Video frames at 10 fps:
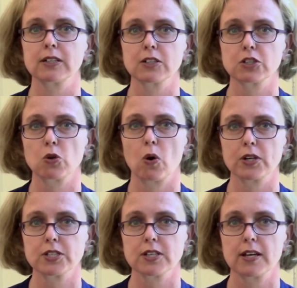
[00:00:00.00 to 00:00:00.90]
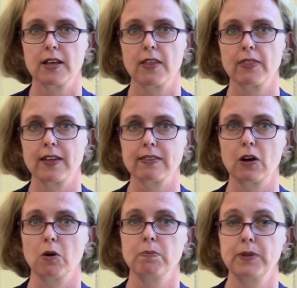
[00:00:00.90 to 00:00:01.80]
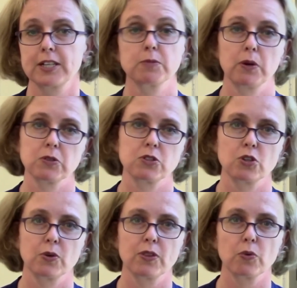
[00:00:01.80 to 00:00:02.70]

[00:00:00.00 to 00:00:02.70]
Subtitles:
discourse that they'll be exposed to in the